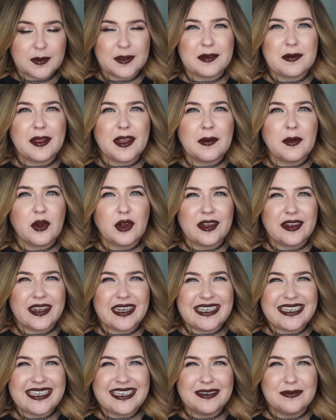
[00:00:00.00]
They smell like more
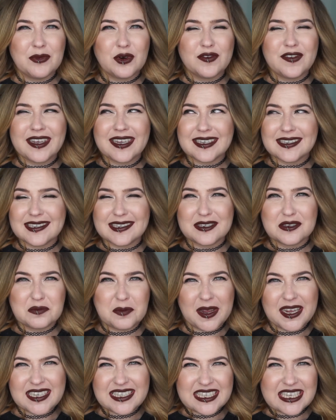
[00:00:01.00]
like a, more like a
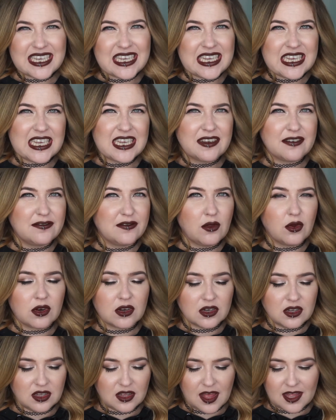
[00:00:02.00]
spicy
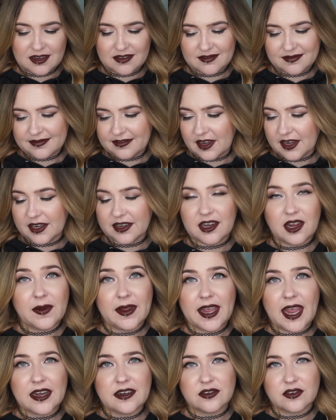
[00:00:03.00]
floral. I don't fucking know. I
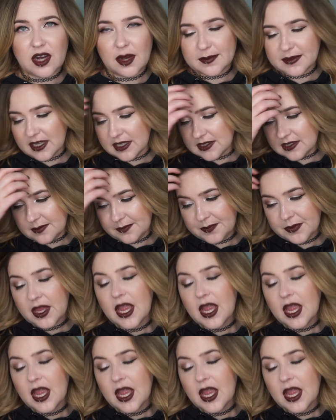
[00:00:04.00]
can't describe scents.